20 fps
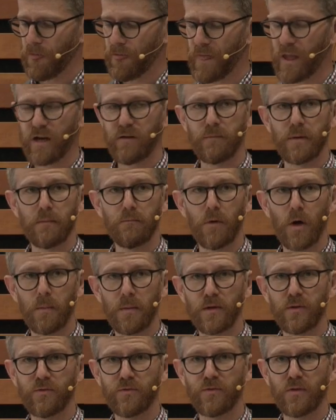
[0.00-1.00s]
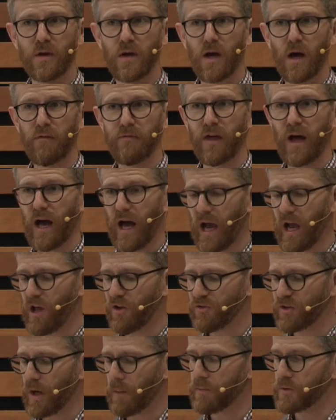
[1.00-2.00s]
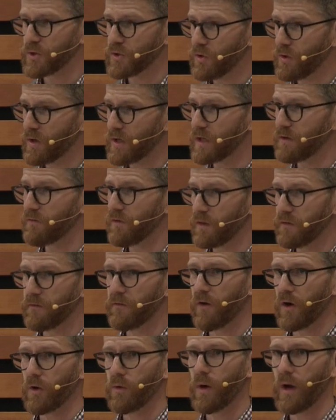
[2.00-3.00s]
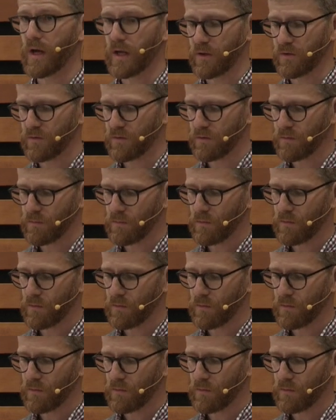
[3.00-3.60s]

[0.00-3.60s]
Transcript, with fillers: that have been moments of the highest opportunity for the far right.